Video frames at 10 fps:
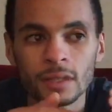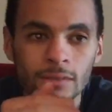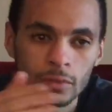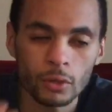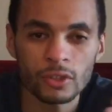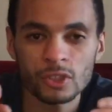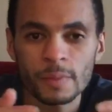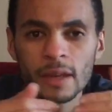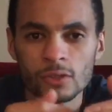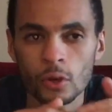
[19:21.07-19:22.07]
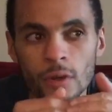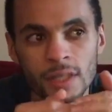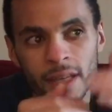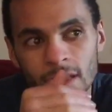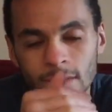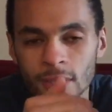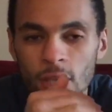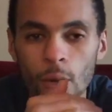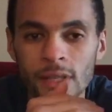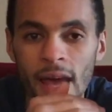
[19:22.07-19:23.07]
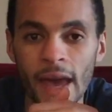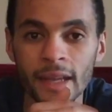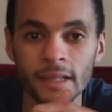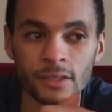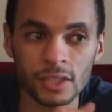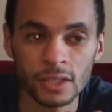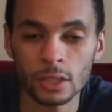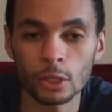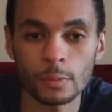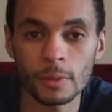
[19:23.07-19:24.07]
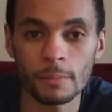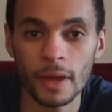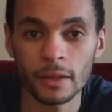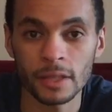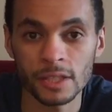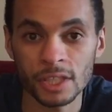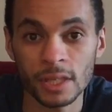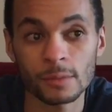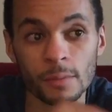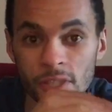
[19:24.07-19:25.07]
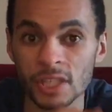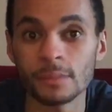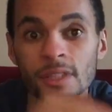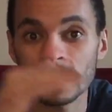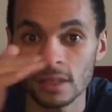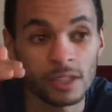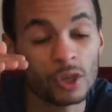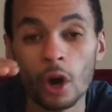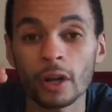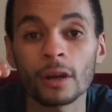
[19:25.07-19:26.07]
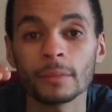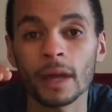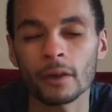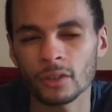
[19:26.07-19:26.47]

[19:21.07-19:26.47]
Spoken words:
no disrespect, he was always like, he always had it just a little bit better than Jims, but Jims he's caught up now.